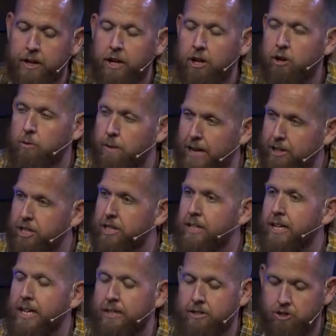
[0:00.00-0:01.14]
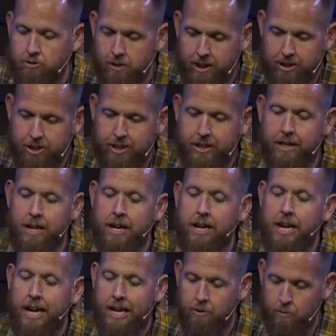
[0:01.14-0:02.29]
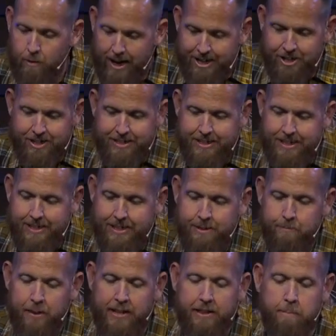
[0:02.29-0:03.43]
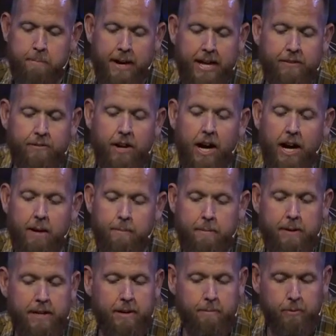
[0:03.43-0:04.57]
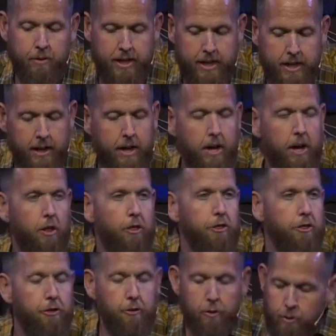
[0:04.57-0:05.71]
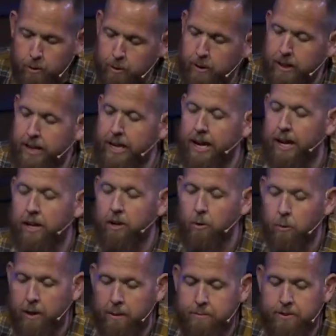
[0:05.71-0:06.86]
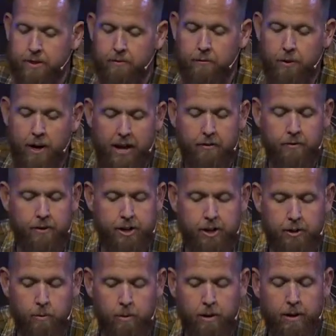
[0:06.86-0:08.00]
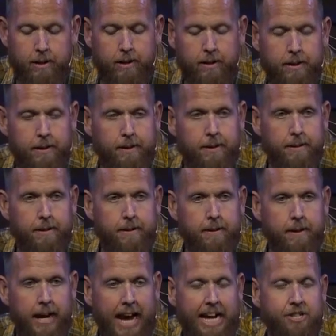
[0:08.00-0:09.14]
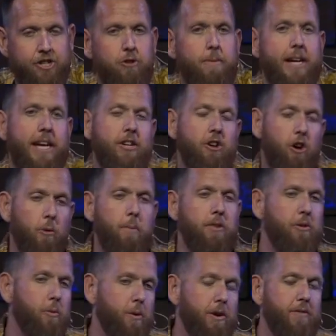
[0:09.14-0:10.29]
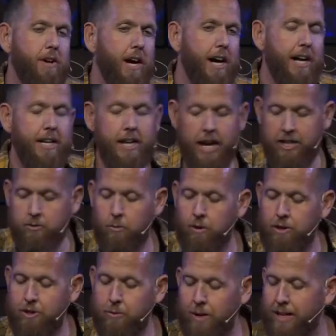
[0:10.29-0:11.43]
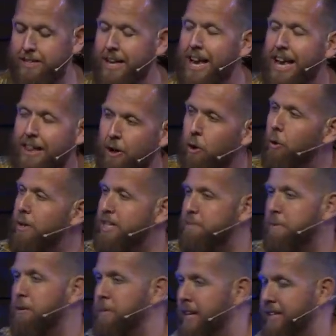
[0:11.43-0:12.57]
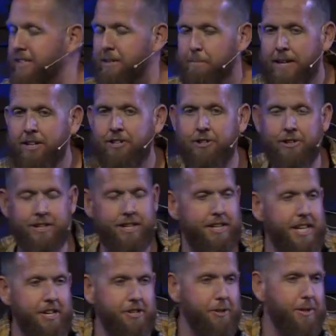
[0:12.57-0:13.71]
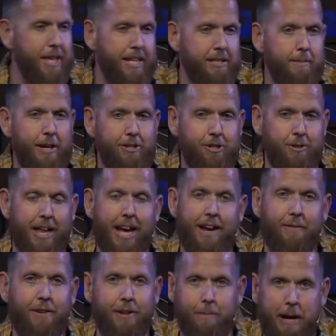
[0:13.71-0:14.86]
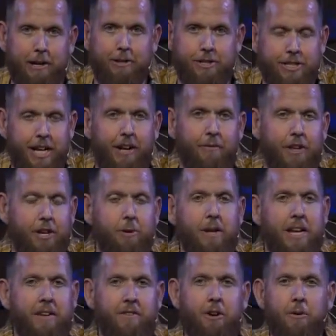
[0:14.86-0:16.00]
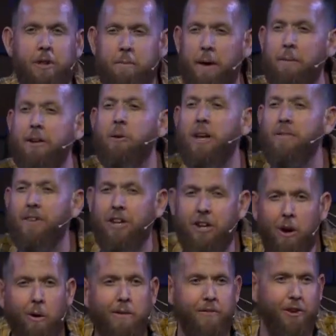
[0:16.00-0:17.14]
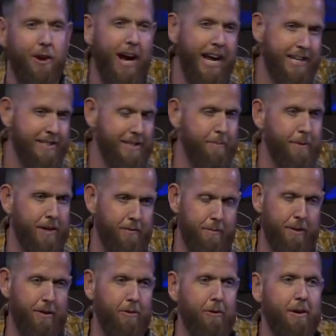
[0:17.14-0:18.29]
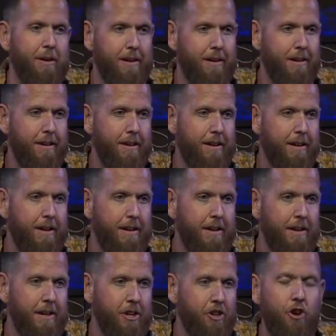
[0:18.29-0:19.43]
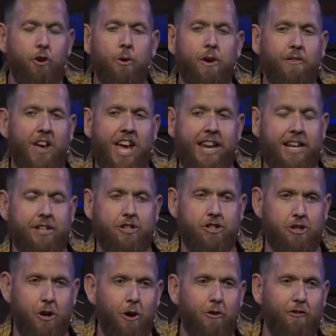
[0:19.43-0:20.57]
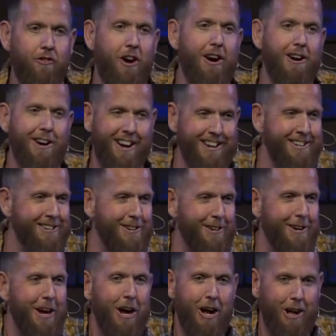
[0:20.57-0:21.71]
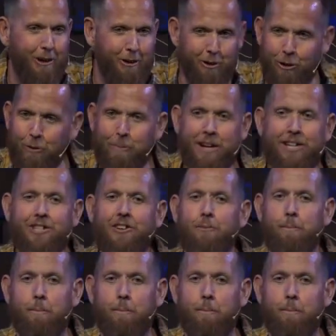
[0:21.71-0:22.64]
correction, instruction in righteousness, that the man of God may be complete, thoroughly equipped for every good work. As you begin to open the word of God, God's word to us, the Holy Spirit begins to minister and to teach you things about your life and about yourself that you didn't even know there. Maybe you don't even know if you're hiding something from the Lord. You have hid it so far under a whole bunch of,